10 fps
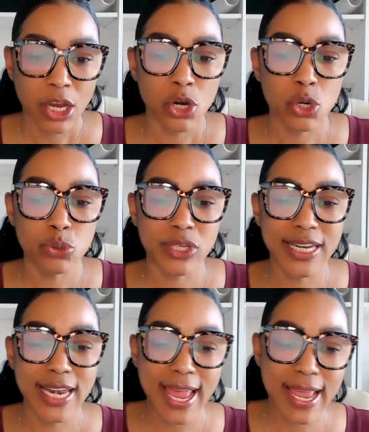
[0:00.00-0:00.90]
whose
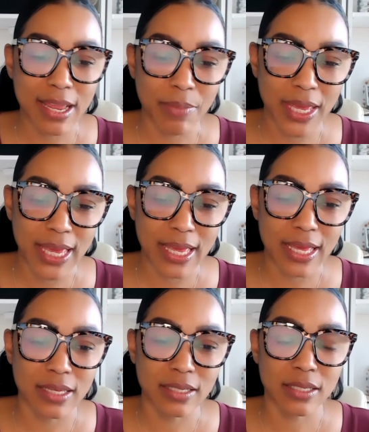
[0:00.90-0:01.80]
name
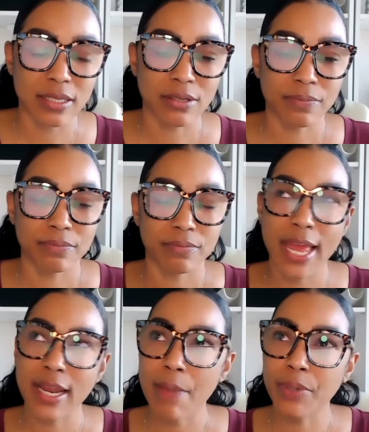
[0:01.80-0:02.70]
is,
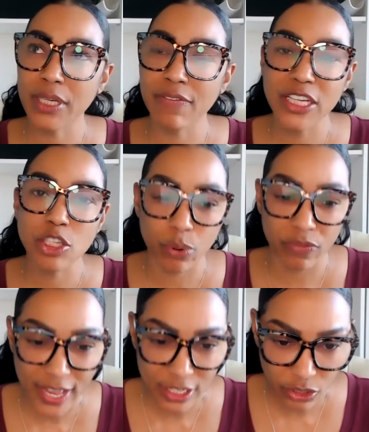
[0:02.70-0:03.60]
and I believe he's a
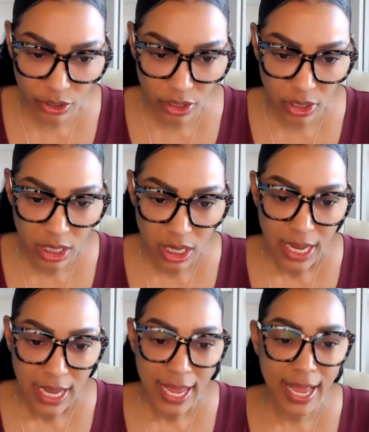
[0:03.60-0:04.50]
professor,
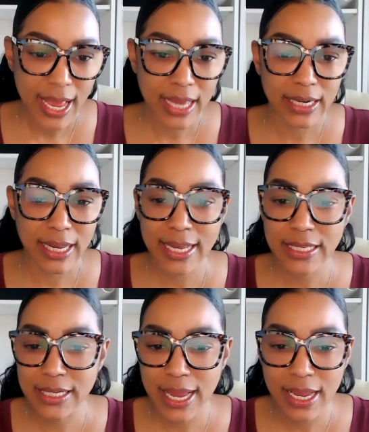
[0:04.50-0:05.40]
and his
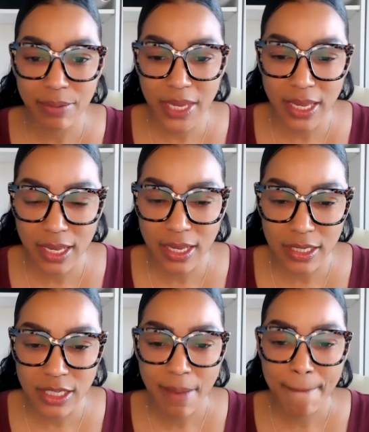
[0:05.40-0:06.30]
name
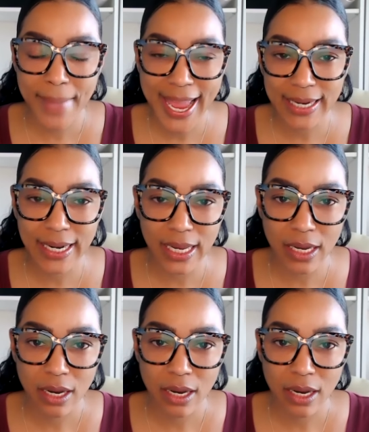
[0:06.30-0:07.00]
is Manny